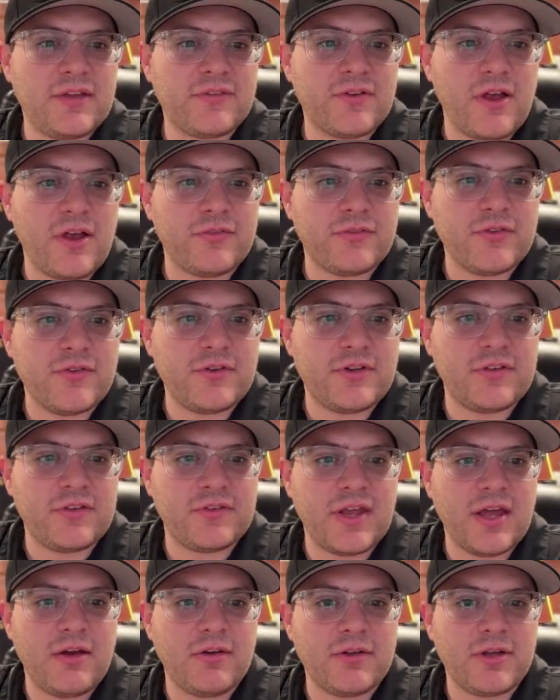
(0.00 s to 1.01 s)
also the
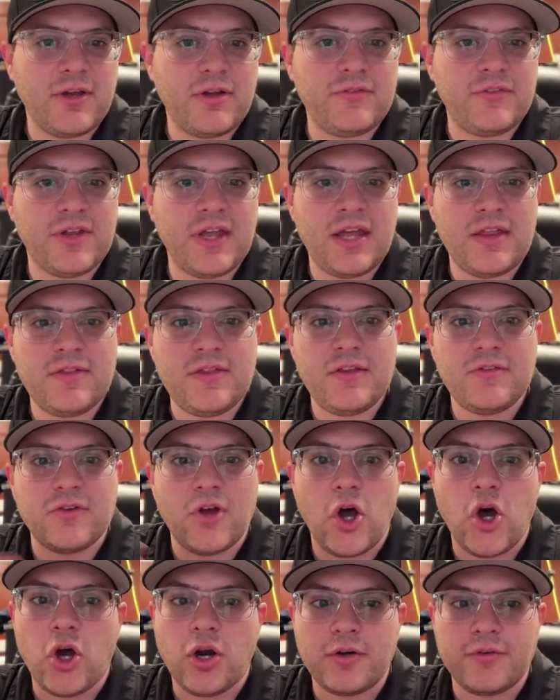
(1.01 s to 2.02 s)
discount codes. Again, these
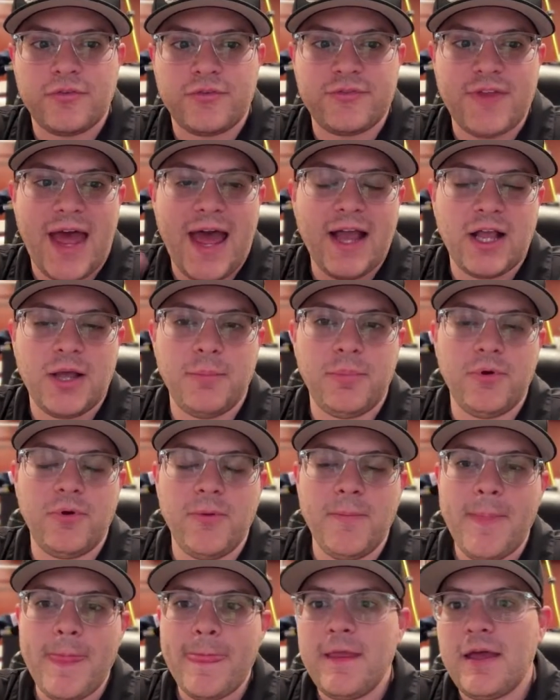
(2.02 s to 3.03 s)
are stackable
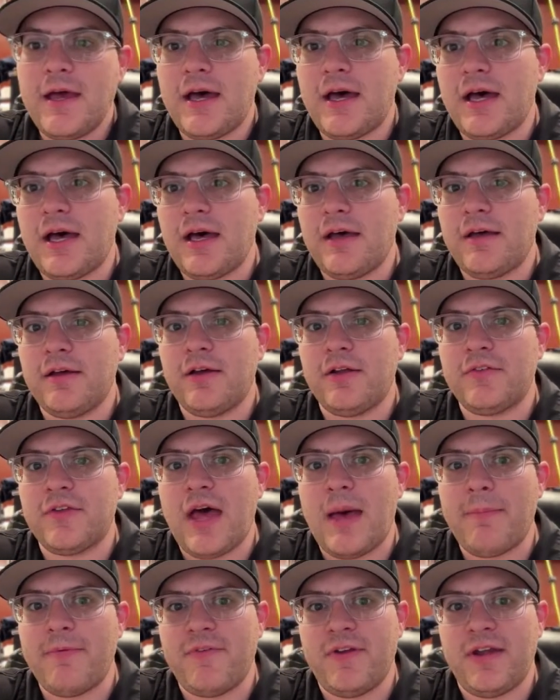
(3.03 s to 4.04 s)
on
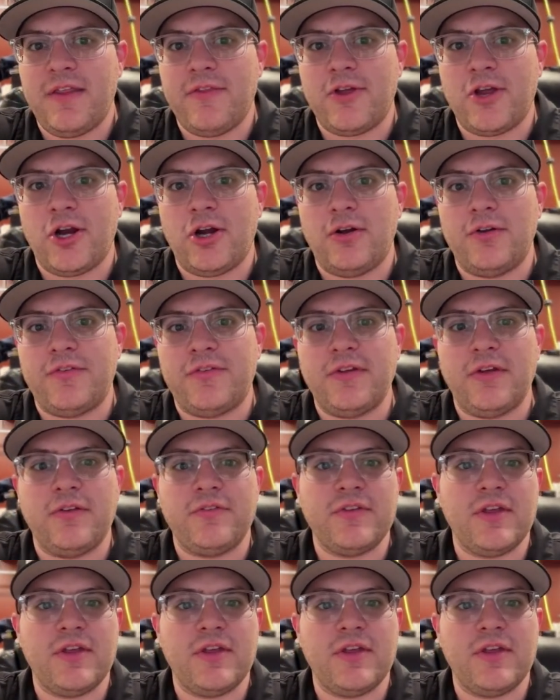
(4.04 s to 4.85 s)
top of any of the current sales